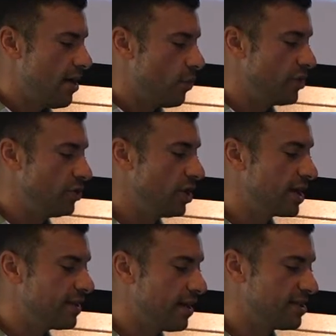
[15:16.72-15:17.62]
When you
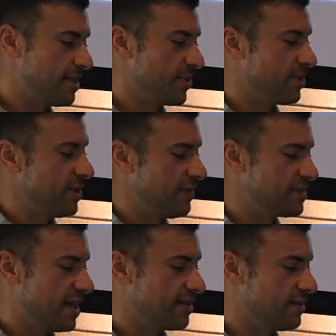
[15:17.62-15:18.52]
look at a typical life
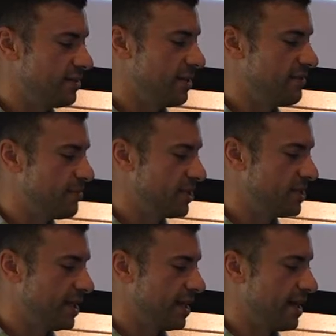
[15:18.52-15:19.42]
cycle of a
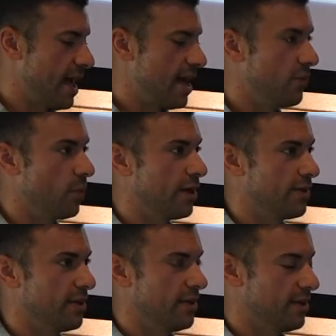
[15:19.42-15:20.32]
building and
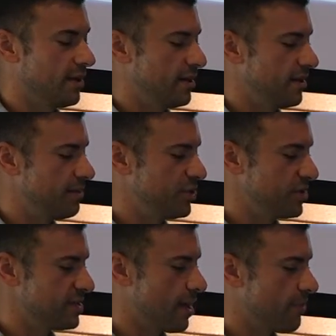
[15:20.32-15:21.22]
where the
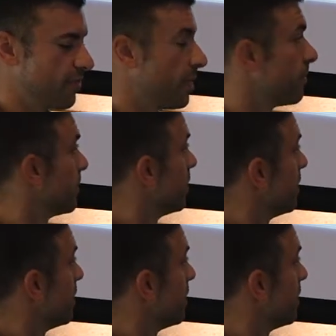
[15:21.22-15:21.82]
emissions come from,